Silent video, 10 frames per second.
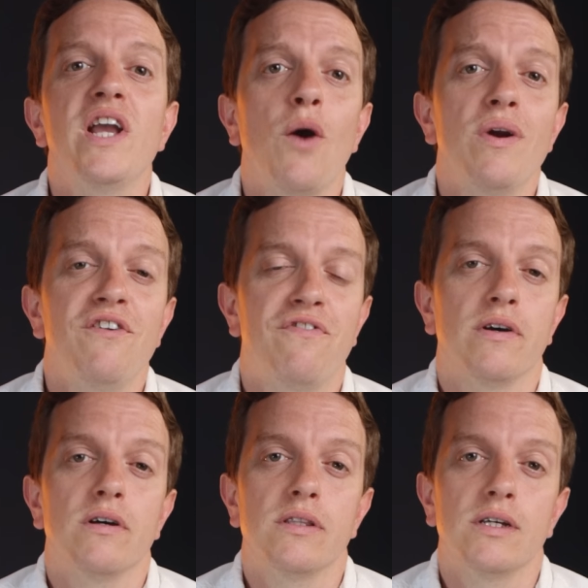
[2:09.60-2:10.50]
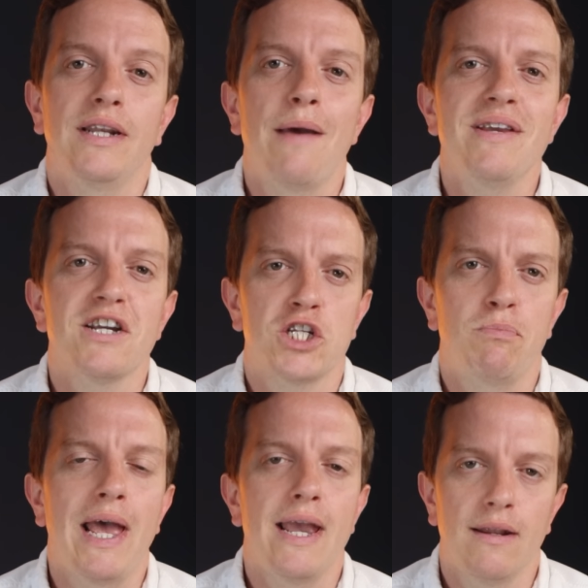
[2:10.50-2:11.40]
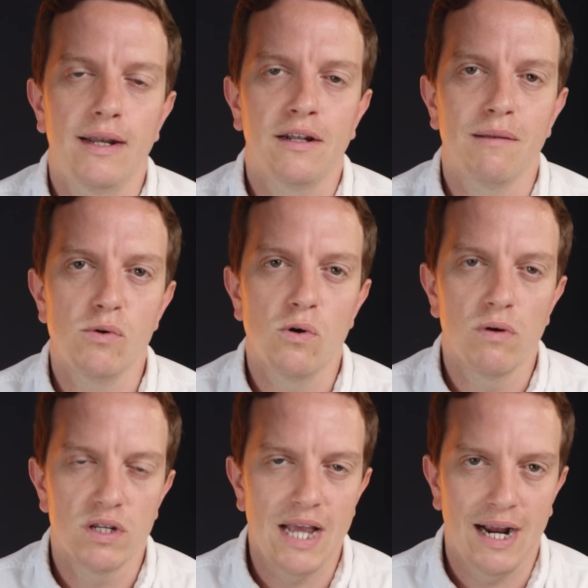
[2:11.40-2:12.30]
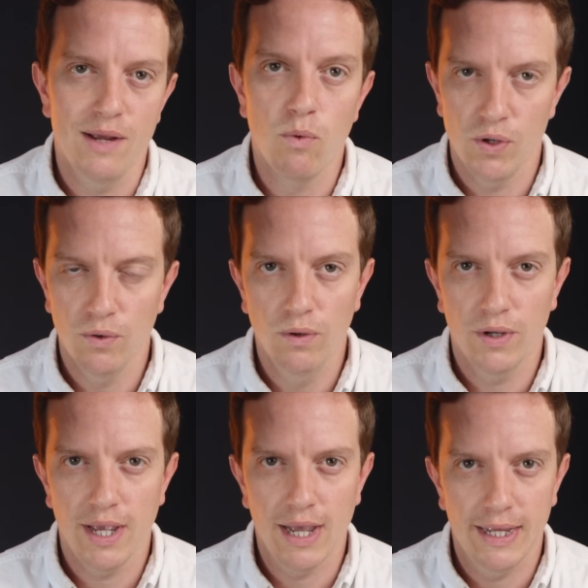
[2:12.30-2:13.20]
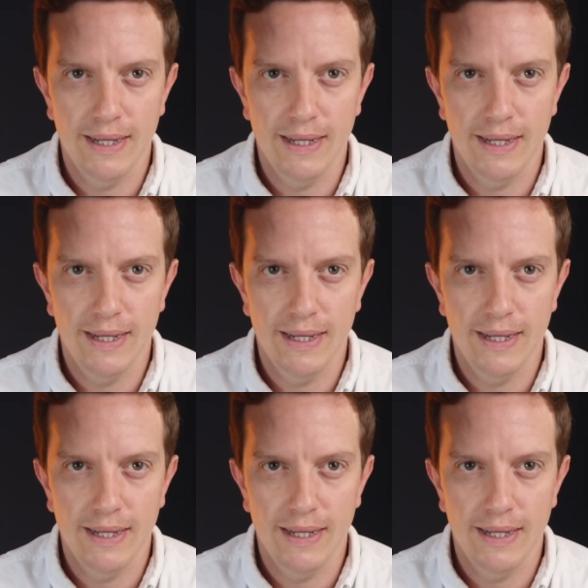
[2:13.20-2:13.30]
we go any further, let me explain a little more exactly what you're looking at